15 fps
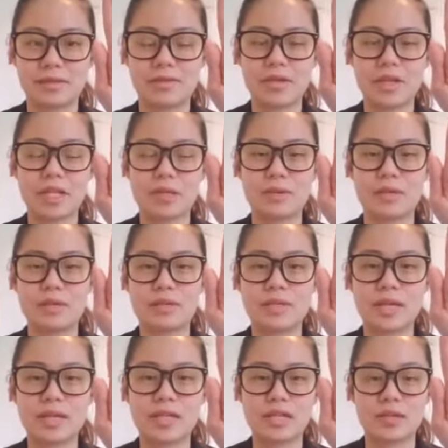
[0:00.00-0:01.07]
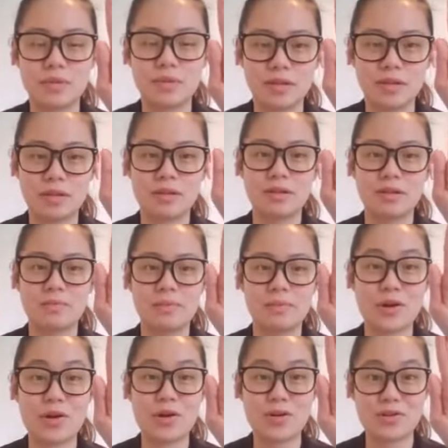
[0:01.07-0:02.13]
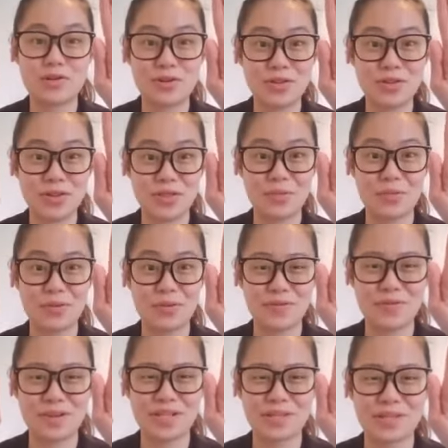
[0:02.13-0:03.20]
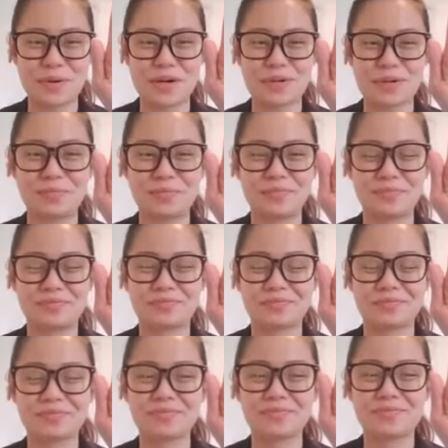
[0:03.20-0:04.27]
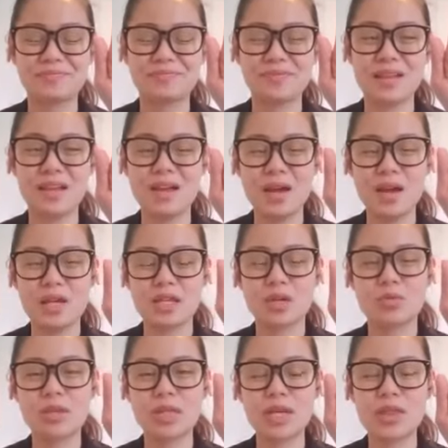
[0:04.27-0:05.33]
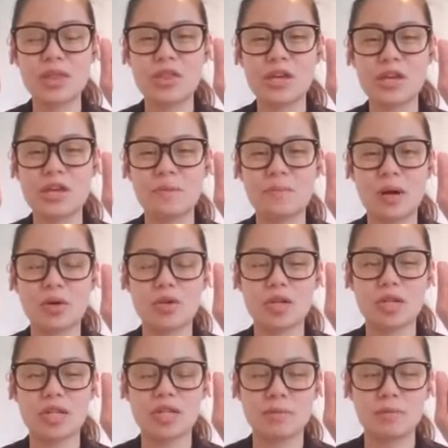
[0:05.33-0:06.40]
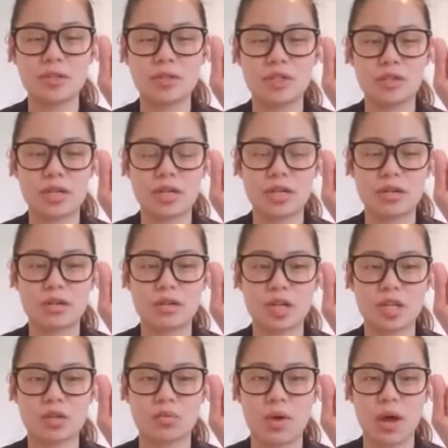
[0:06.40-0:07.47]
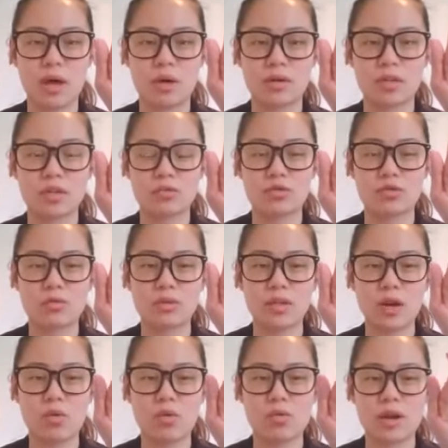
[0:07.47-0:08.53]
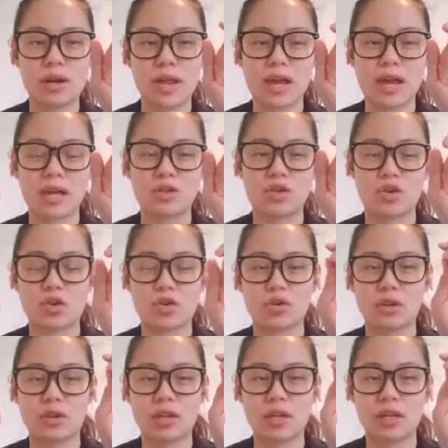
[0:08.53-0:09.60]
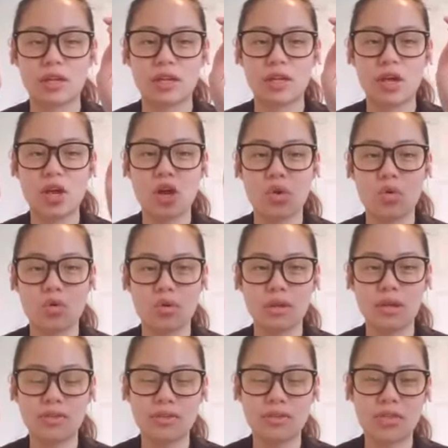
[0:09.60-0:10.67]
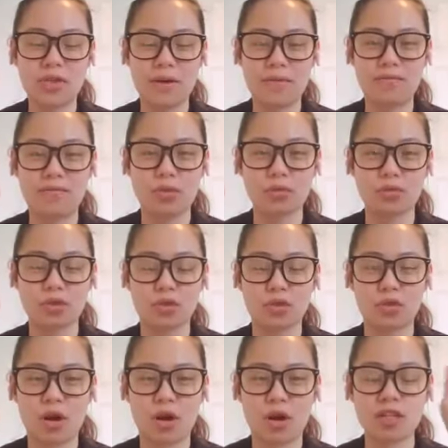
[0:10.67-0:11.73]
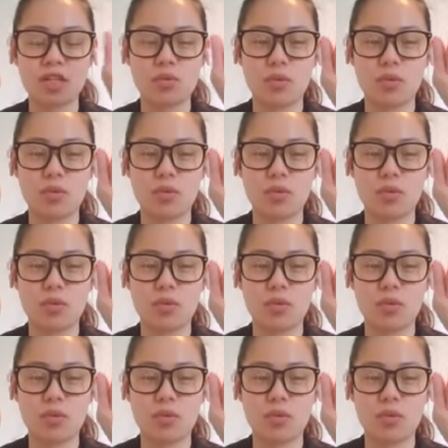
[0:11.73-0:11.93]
This one tends to be a bit harder than the previous one. So really think about your symmetry here as well. So don't let one hand curl in or let the thumb fold across.